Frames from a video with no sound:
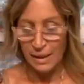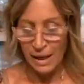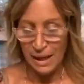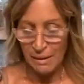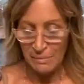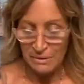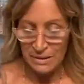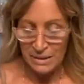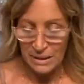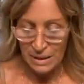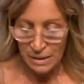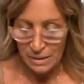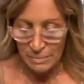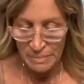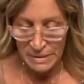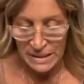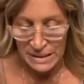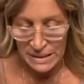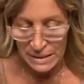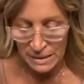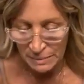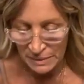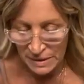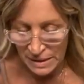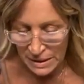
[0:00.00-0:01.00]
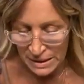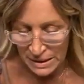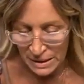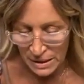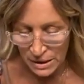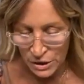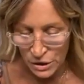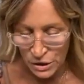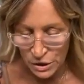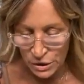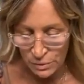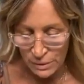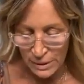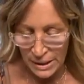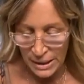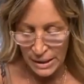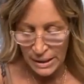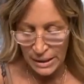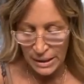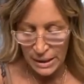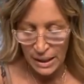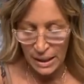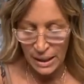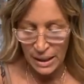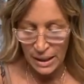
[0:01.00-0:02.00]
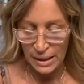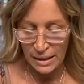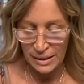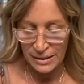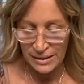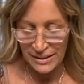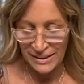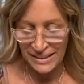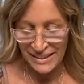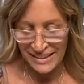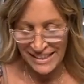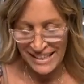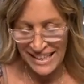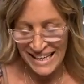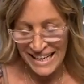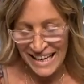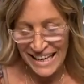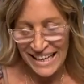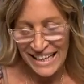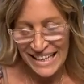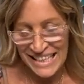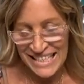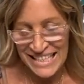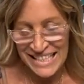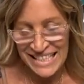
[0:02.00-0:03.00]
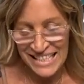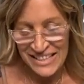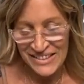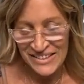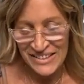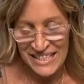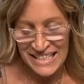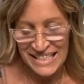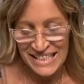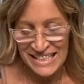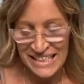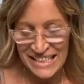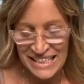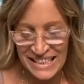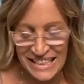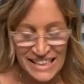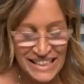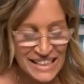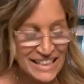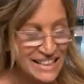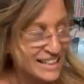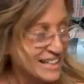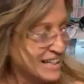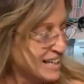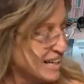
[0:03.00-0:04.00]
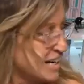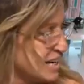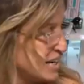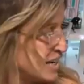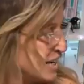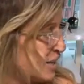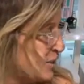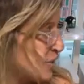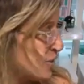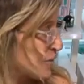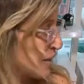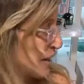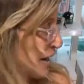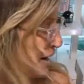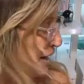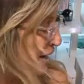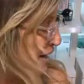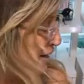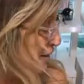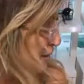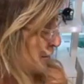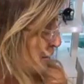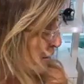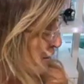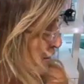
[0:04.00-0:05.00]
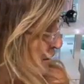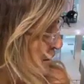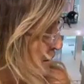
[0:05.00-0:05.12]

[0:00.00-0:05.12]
I'm just gonna mix some of these because you can yeah, it's cute, isn't it? Oh god.